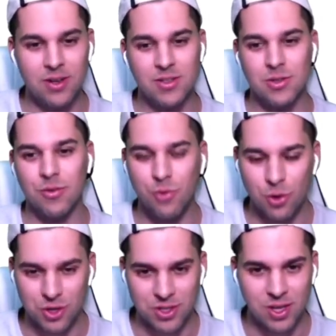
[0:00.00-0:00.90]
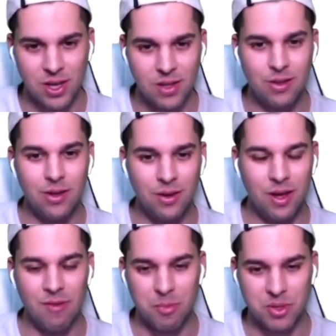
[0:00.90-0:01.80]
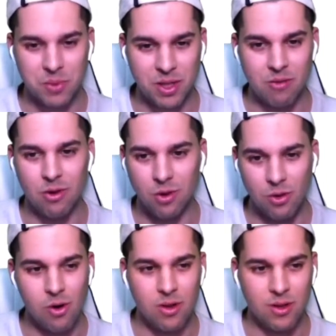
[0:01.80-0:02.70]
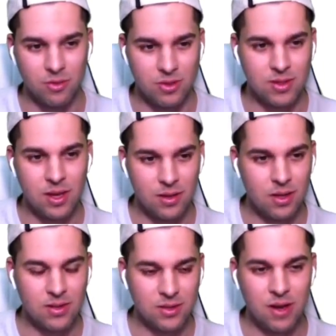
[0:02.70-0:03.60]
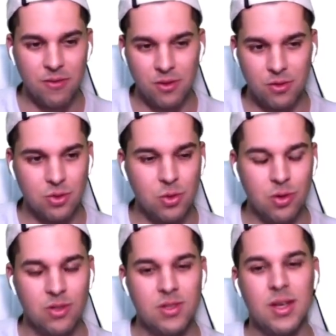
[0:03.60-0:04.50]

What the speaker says: So of course, they have a perspective and know all that stuff and those tools.